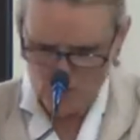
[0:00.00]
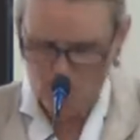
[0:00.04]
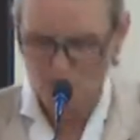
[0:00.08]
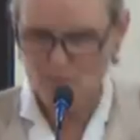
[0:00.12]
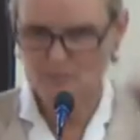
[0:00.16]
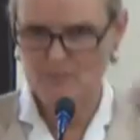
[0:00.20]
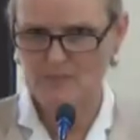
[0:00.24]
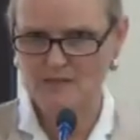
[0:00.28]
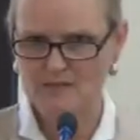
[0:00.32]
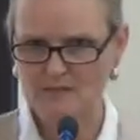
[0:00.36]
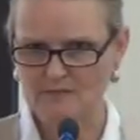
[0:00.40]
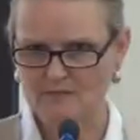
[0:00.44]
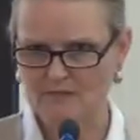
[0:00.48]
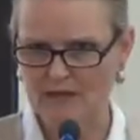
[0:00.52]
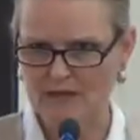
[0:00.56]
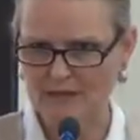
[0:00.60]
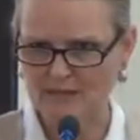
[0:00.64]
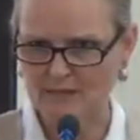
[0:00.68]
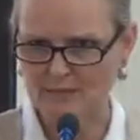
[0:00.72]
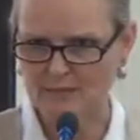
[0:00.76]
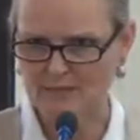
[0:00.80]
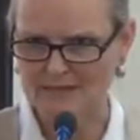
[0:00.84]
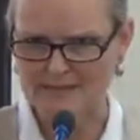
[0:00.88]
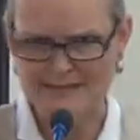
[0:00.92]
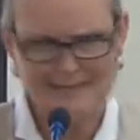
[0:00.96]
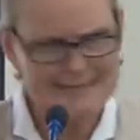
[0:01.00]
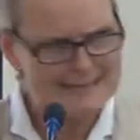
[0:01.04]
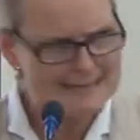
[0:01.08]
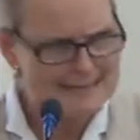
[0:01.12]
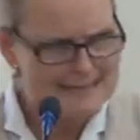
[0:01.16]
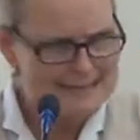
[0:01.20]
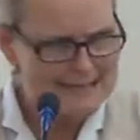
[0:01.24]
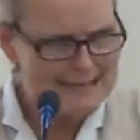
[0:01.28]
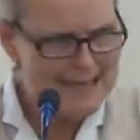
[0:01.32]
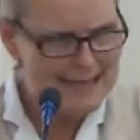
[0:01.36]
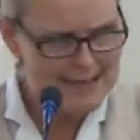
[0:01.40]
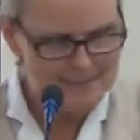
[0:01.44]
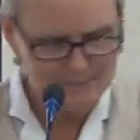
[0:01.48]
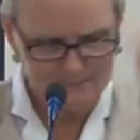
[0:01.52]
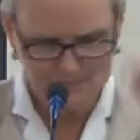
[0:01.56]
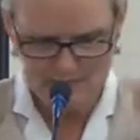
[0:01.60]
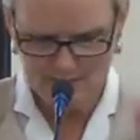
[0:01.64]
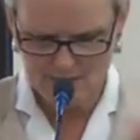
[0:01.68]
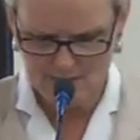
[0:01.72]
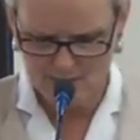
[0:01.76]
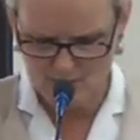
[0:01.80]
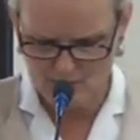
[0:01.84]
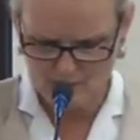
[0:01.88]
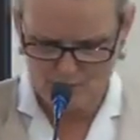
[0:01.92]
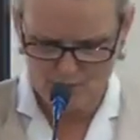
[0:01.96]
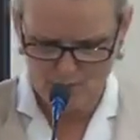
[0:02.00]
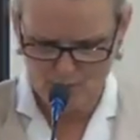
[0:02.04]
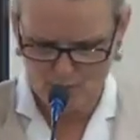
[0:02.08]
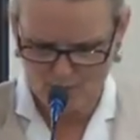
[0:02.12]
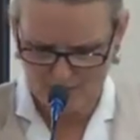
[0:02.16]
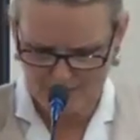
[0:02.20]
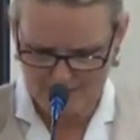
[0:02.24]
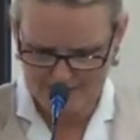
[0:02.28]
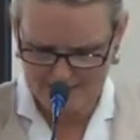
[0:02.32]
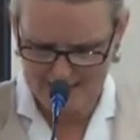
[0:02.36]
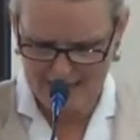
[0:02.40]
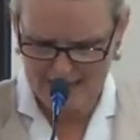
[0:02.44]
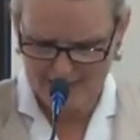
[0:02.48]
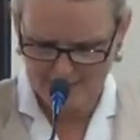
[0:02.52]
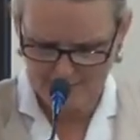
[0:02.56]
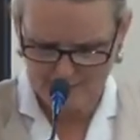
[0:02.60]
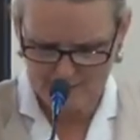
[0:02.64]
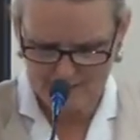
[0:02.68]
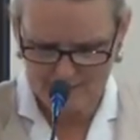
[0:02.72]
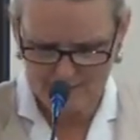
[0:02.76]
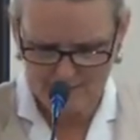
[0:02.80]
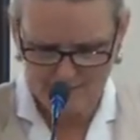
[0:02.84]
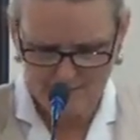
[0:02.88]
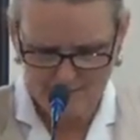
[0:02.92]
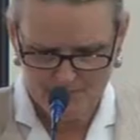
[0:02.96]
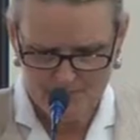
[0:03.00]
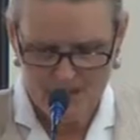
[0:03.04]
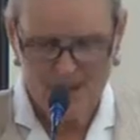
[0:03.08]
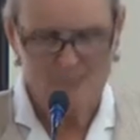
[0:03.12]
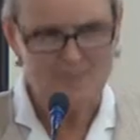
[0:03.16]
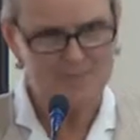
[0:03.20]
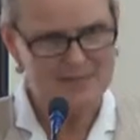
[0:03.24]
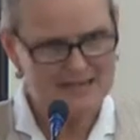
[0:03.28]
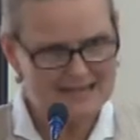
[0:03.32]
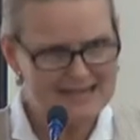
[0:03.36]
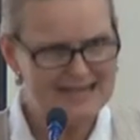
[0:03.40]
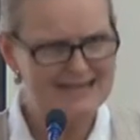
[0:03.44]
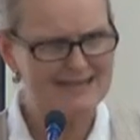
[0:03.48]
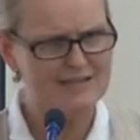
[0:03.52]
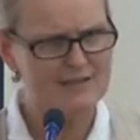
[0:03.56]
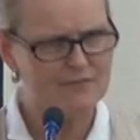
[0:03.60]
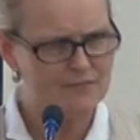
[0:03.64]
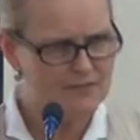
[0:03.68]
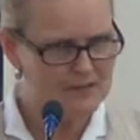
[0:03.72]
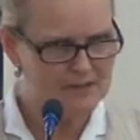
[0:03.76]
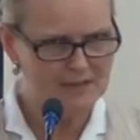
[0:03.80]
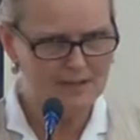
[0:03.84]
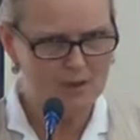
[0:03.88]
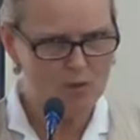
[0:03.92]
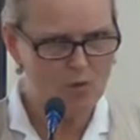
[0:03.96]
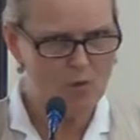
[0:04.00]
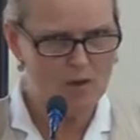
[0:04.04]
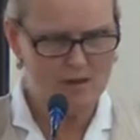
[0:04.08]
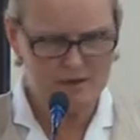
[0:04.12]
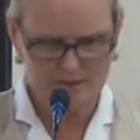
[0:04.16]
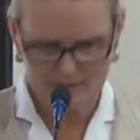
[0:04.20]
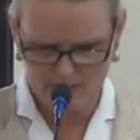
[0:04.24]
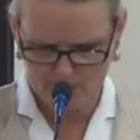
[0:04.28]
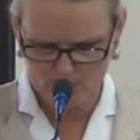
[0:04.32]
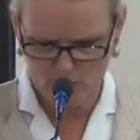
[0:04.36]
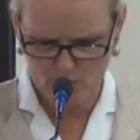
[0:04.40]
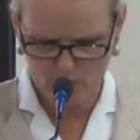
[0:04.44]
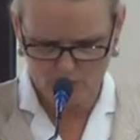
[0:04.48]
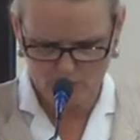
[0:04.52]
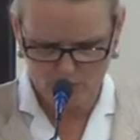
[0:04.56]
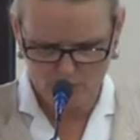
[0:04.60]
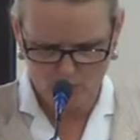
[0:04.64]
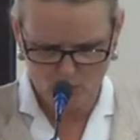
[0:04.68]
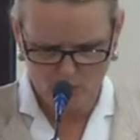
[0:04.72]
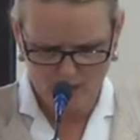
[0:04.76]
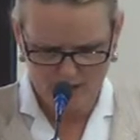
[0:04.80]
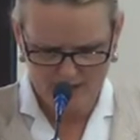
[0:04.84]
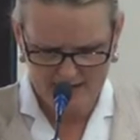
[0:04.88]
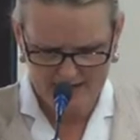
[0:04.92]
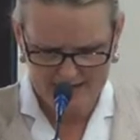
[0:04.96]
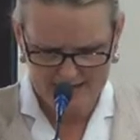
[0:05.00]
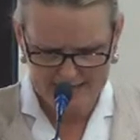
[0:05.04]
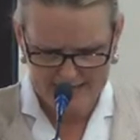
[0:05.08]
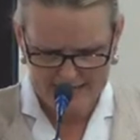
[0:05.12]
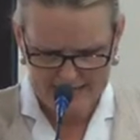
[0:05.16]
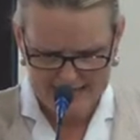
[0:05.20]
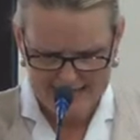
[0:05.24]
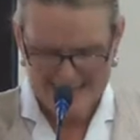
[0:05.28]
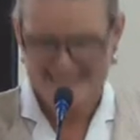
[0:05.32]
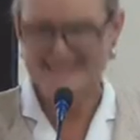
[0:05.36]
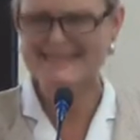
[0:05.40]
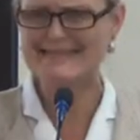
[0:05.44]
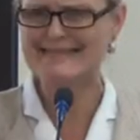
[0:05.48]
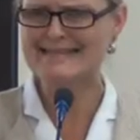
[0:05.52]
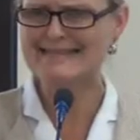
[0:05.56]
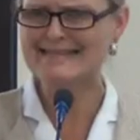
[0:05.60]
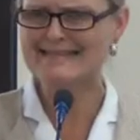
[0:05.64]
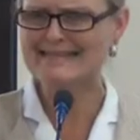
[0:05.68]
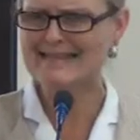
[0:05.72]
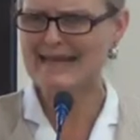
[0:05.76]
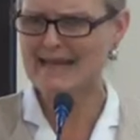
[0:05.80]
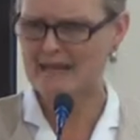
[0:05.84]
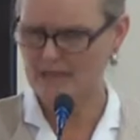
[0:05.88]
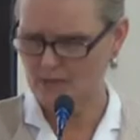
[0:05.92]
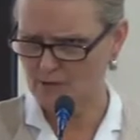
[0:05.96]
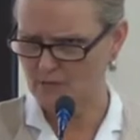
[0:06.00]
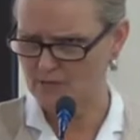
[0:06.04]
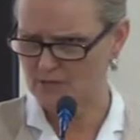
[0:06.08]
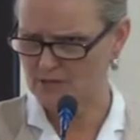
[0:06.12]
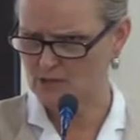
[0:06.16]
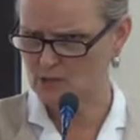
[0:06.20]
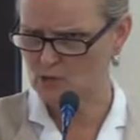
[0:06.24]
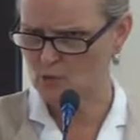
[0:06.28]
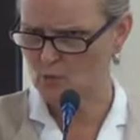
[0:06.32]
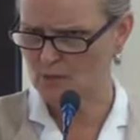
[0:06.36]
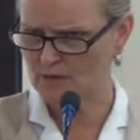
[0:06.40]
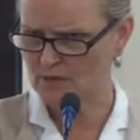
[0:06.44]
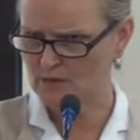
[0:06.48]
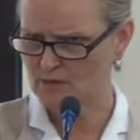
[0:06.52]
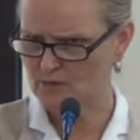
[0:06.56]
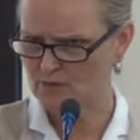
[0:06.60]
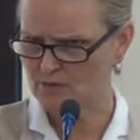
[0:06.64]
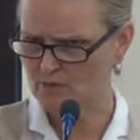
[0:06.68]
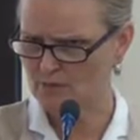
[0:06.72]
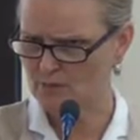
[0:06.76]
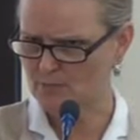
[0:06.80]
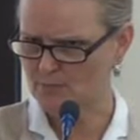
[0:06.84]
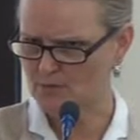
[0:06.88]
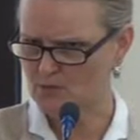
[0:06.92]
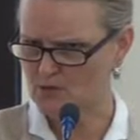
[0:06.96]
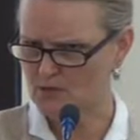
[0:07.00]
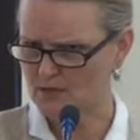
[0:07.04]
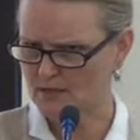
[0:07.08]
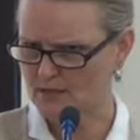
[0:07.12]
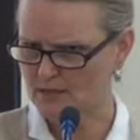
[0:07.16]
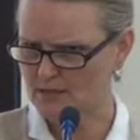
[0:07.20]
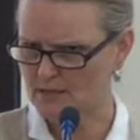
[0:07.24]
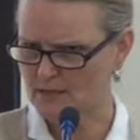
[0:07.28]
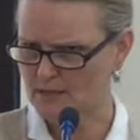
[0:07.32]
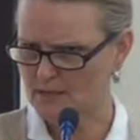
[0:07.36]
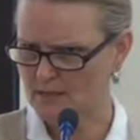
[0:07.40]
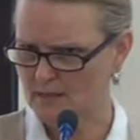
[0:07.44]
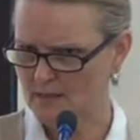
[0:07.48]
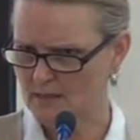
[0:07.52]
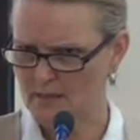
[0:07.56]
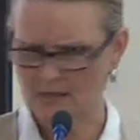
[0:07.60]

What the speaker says: to human development since the MDGs were adopted because of inequality worldwide is a staggering 23%.